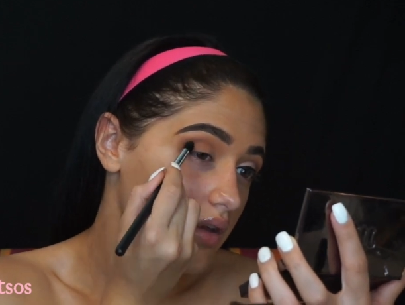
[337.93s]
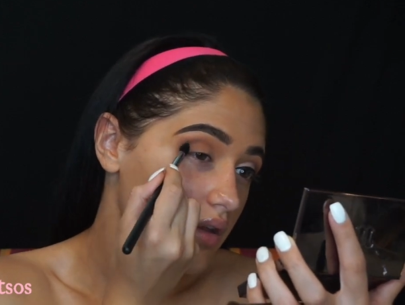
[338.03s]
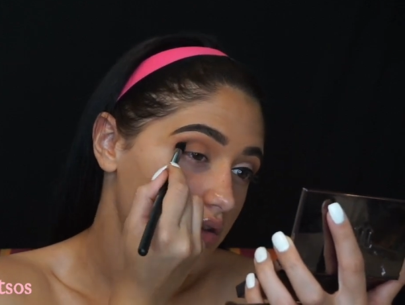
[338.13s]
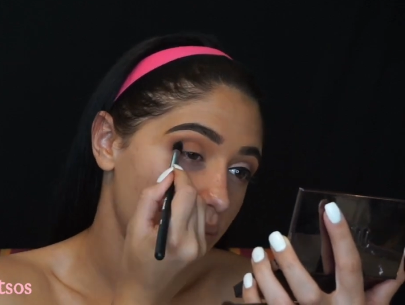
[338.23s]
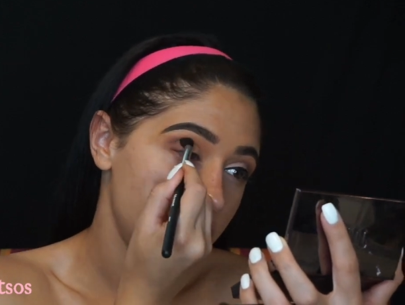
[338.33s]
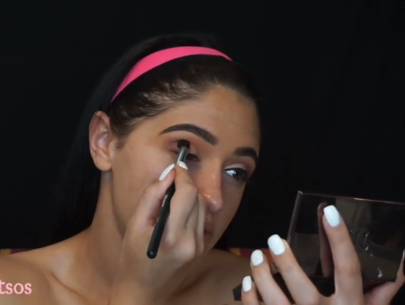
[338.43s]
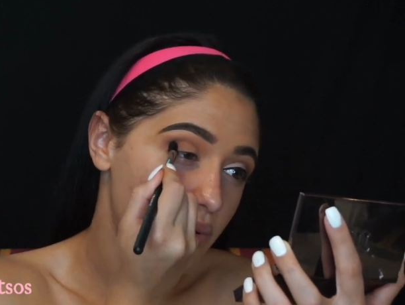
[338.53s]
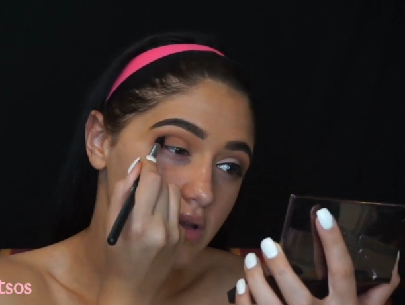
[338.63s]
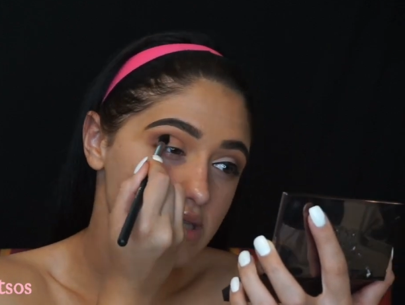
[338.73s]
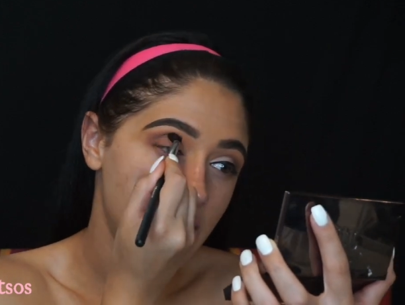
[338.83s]
So with the
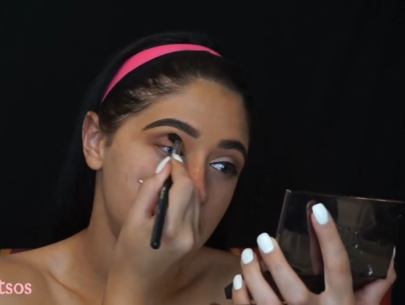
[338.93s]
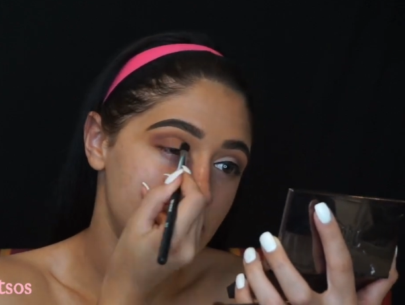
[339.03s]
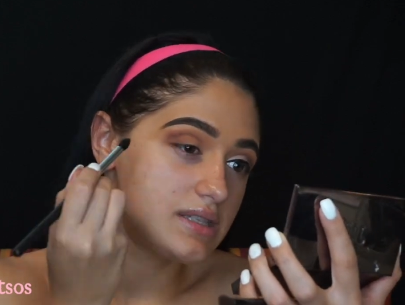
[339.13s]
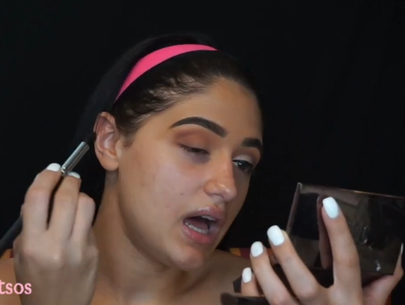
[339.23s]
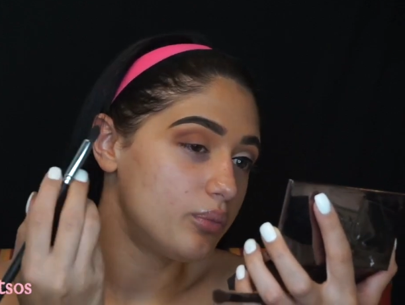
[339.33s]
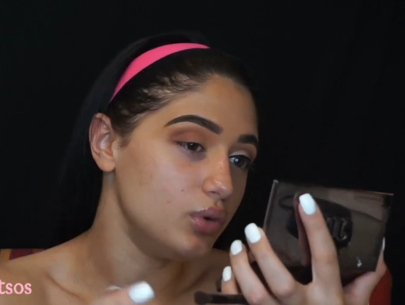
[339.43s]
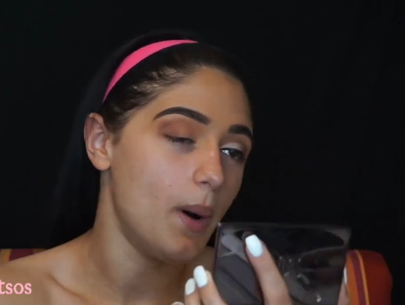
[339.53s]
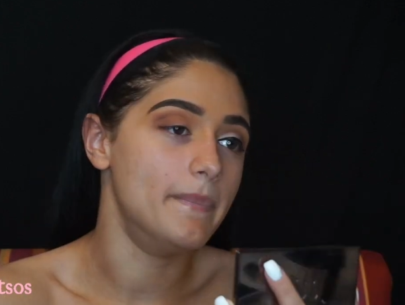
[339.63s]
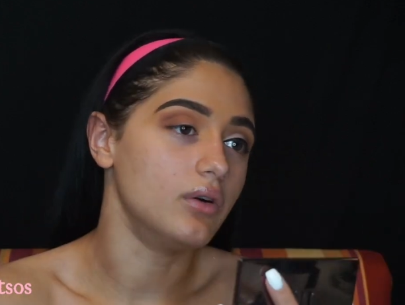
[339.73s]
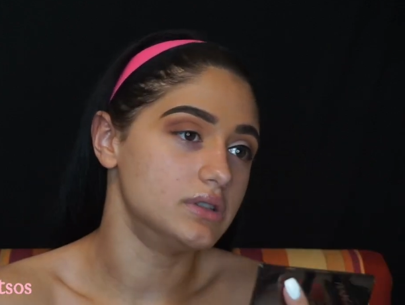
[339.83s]
pointy side of that brush,
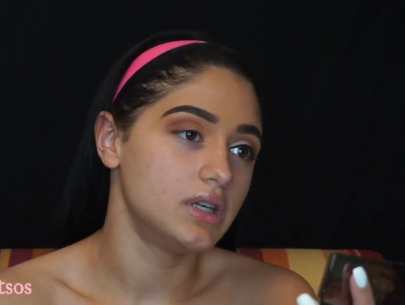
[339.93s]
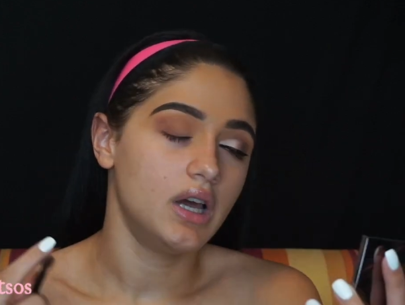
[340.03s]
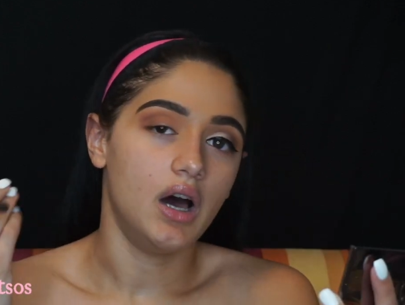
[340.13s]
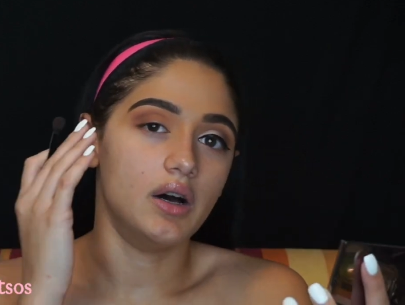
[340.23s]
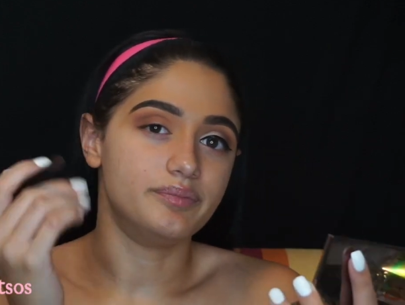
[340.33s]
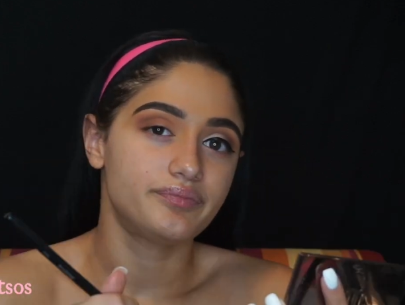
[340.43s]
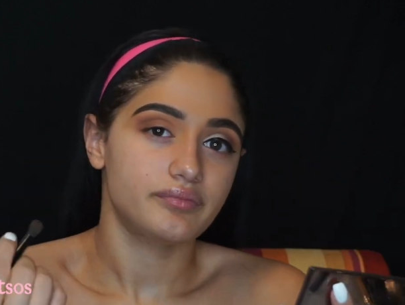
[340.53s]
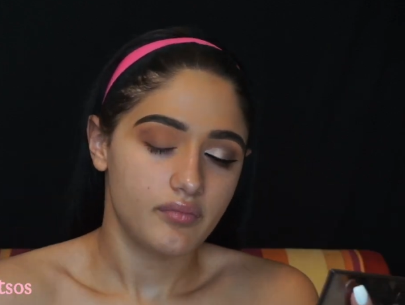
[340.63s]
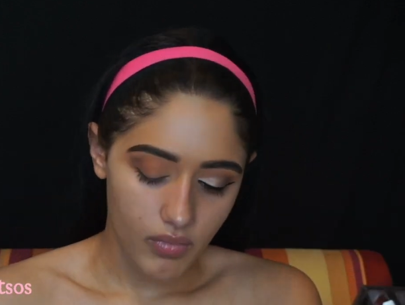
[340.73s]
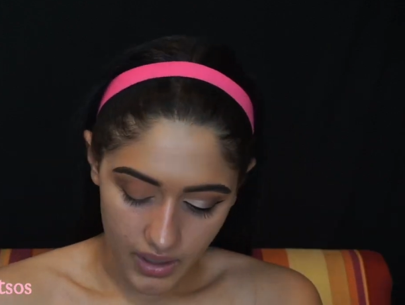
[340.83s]
it does help you
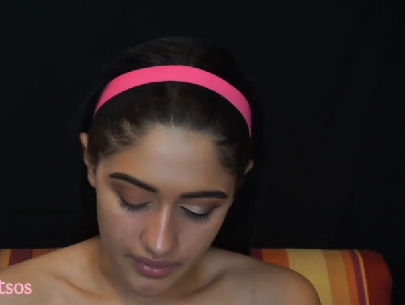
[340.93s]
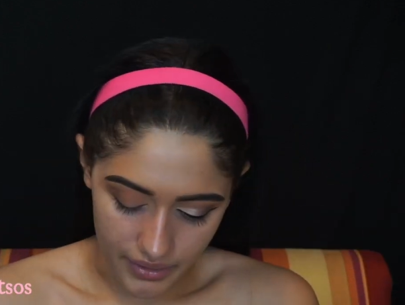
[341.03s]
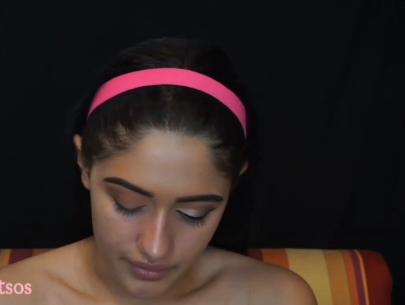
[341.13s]
kind of